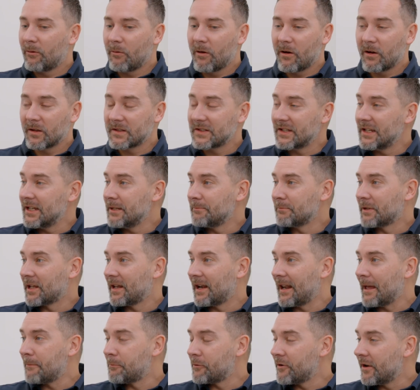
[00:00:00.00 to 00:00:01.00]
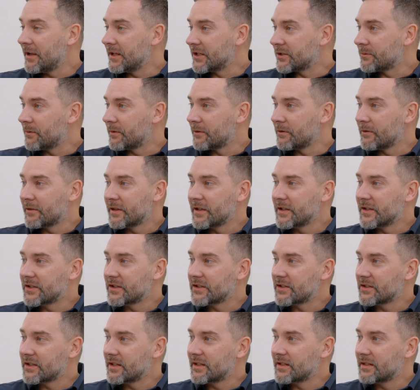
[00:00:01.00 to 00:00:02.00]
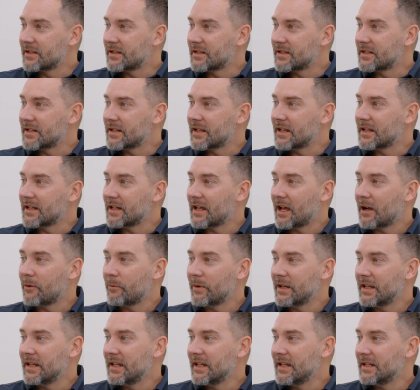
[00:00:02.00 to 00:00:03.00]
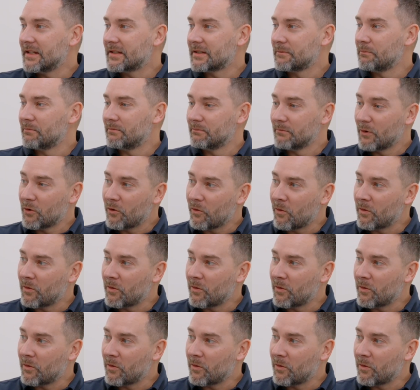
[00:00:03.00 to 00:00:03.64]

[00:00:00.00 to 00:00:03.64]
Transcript: our team collaborates with others, and how we need more